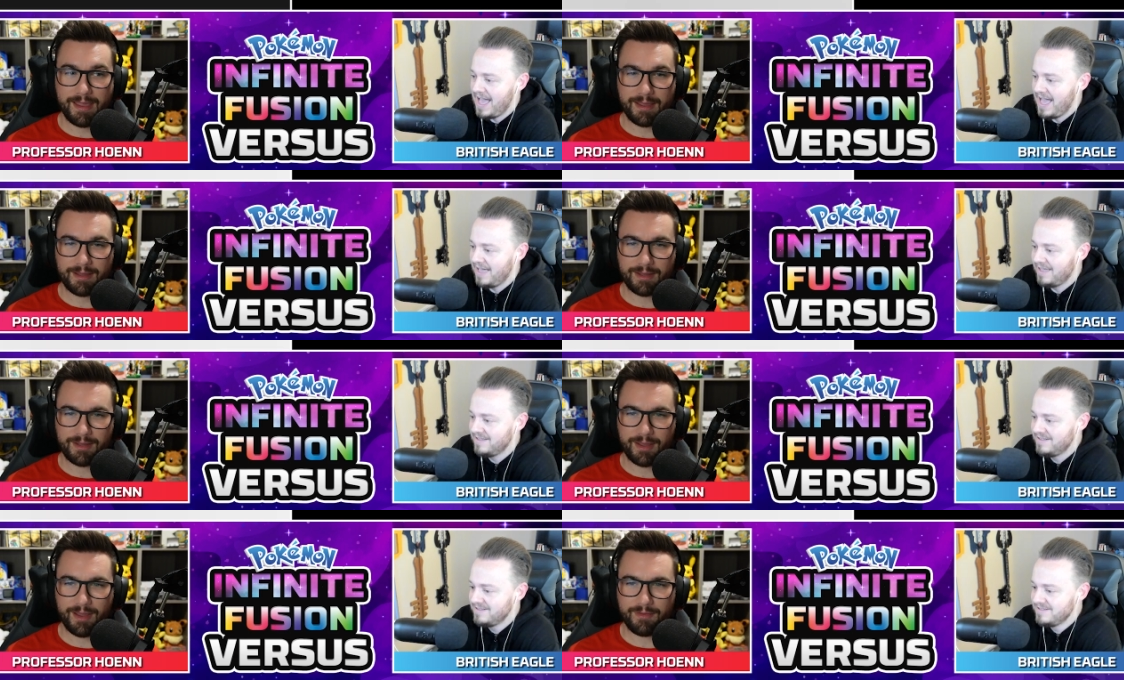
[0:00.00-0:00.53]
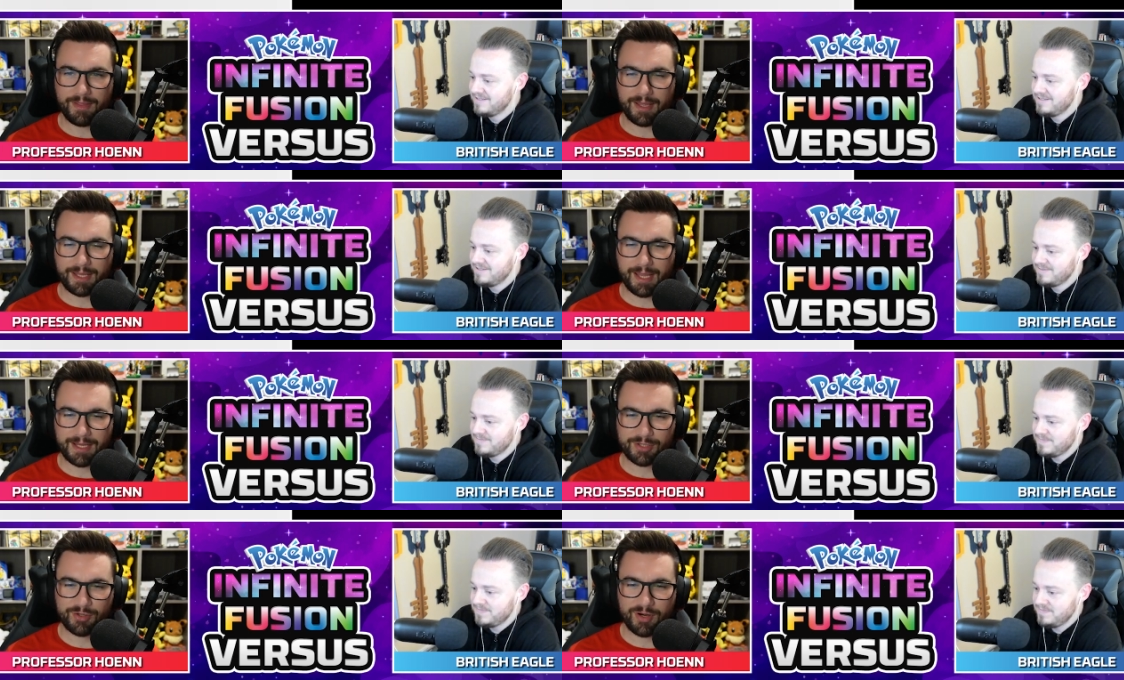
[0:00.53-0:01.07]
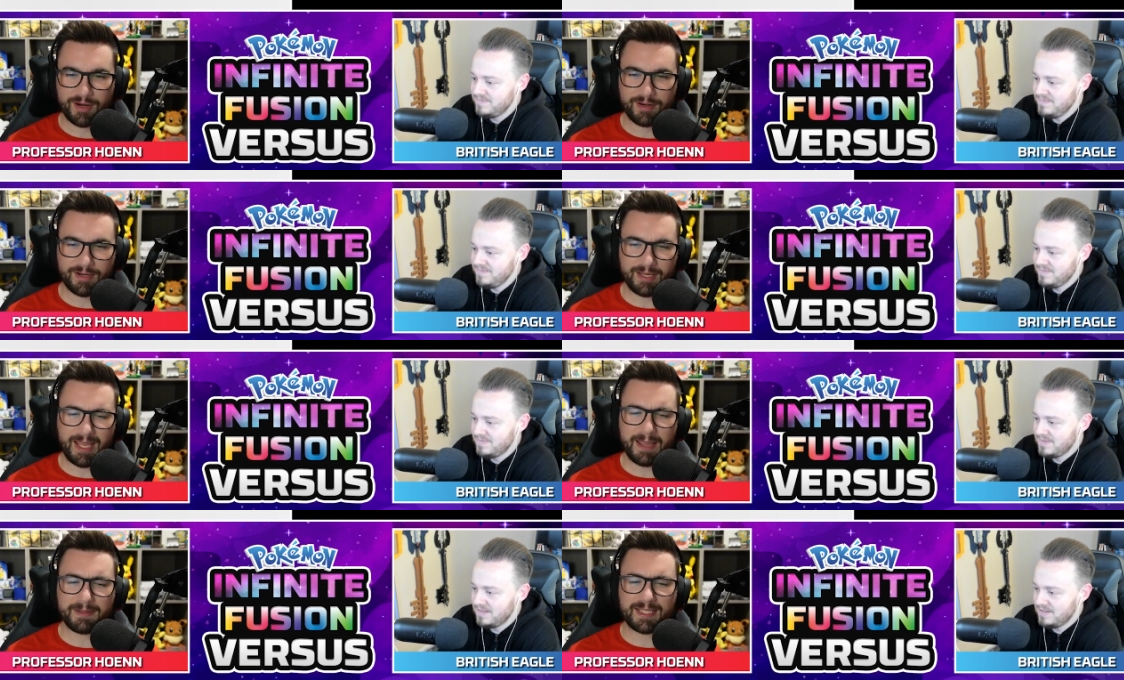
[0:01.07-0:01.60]
Speaker 1: you go. That guy's
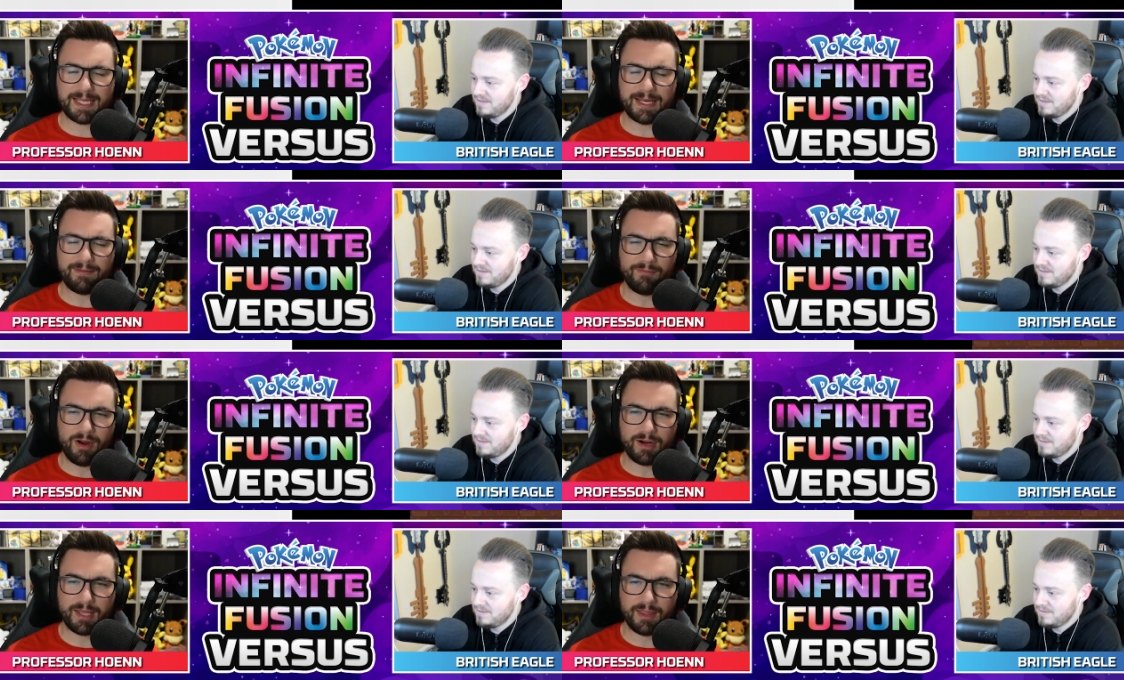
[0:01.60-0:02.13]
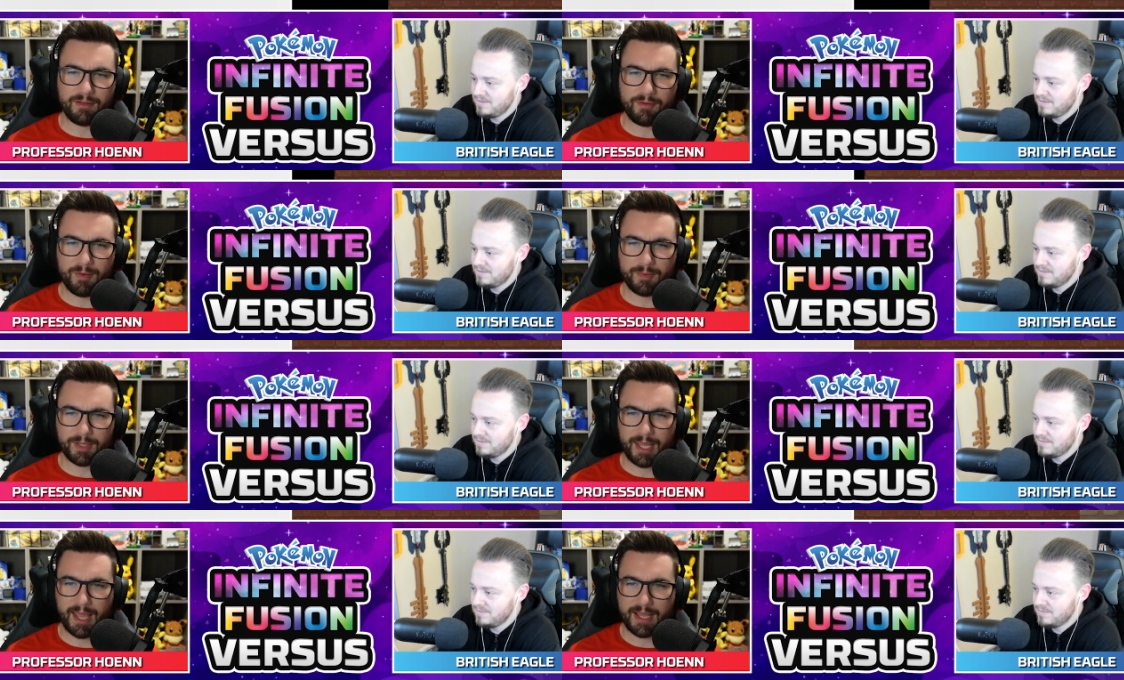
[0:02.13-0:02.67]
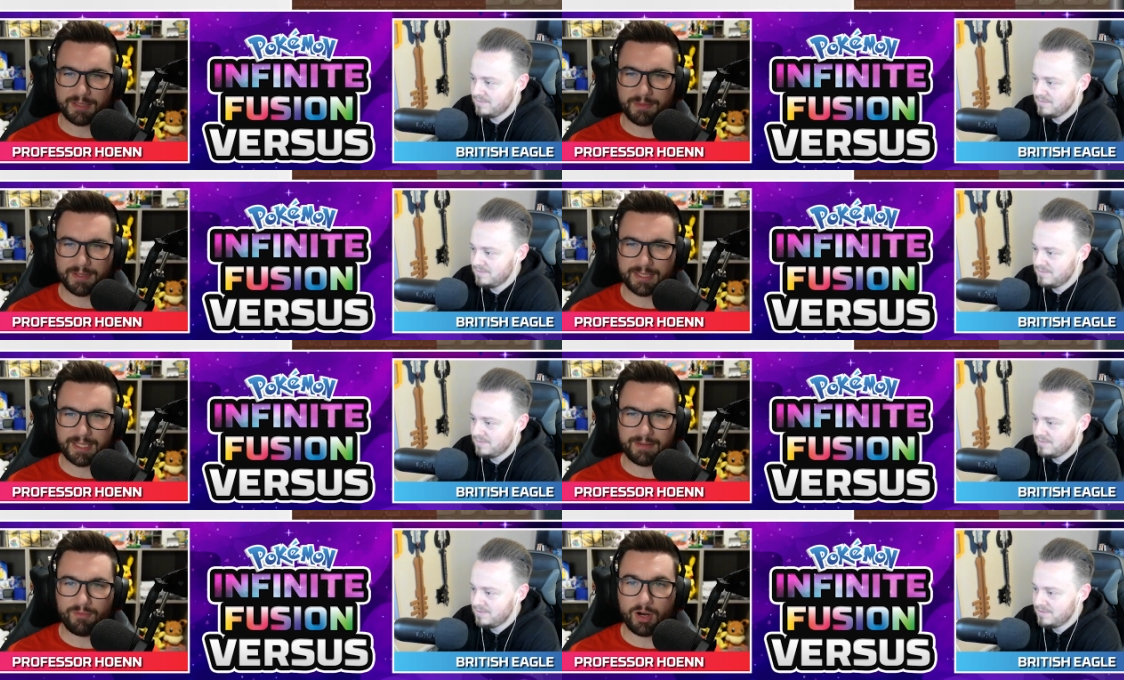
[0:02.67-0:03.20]
drowning. Yeah, it's Team Rocket, though. No one cares
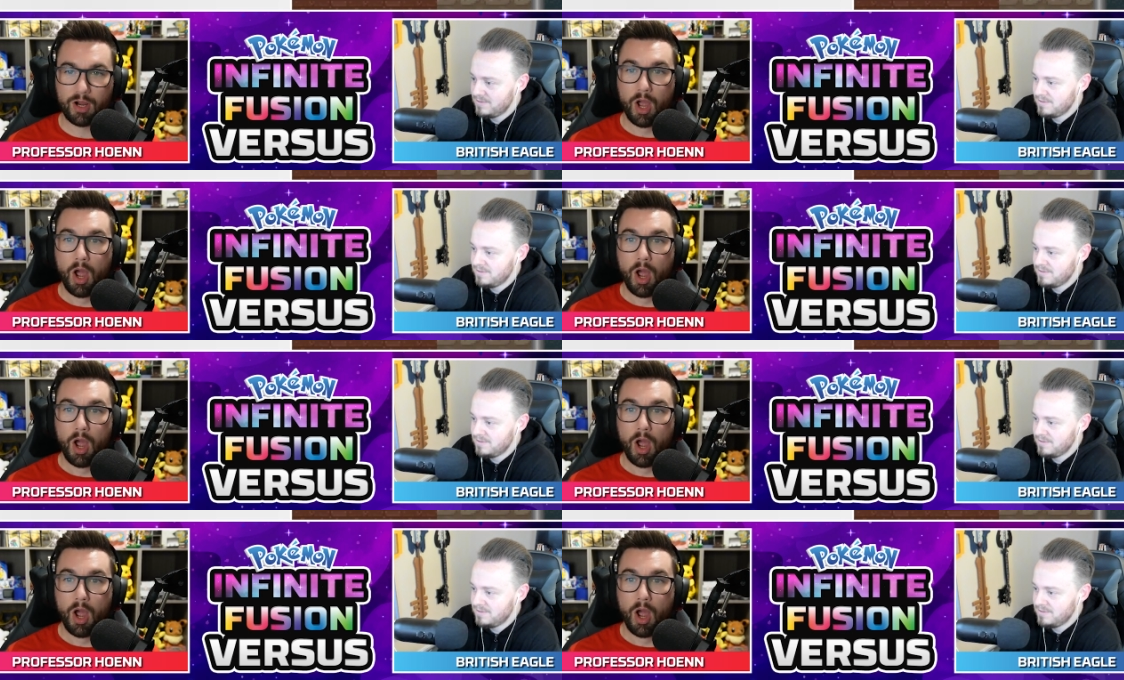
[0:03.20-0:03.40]
about Team Rocket.